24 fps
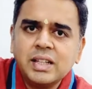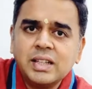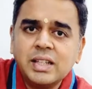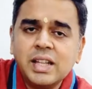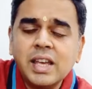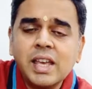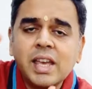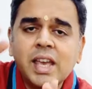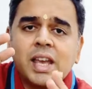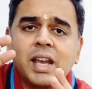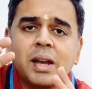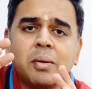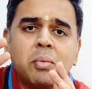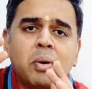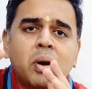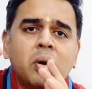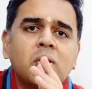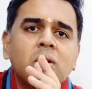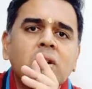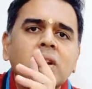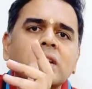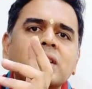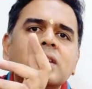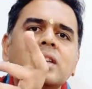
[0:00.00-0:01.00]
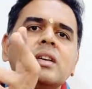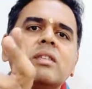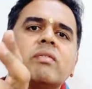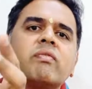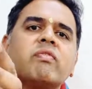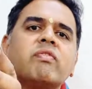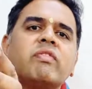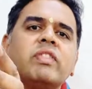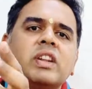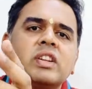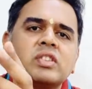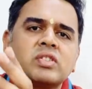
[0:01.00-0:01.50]
thinking about the
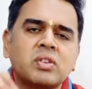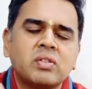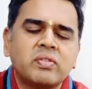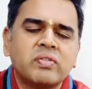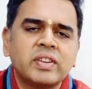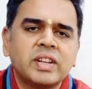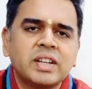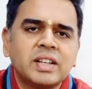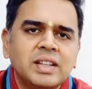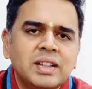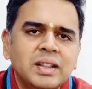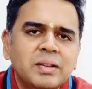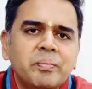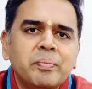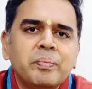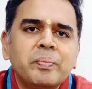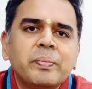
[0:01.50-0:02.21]
philosophical